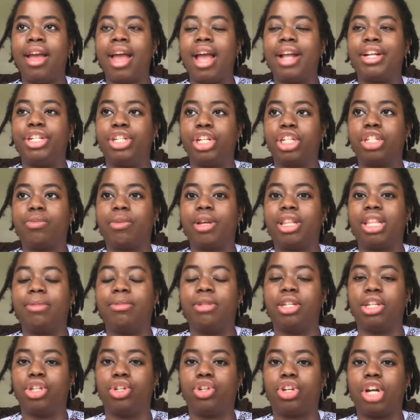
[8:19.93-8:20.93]
and she doesn't want
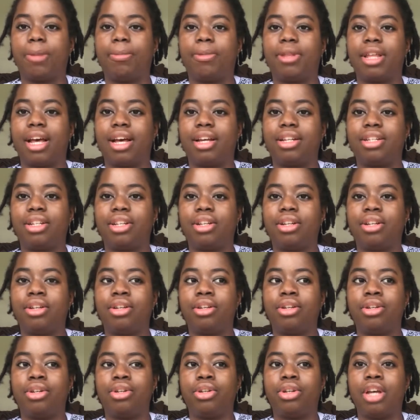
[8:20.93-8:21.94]
them to interrupt that.
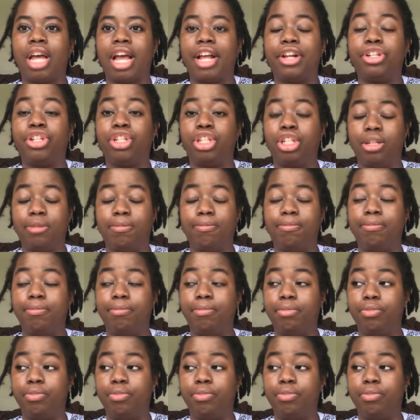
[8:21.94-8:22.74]
And she's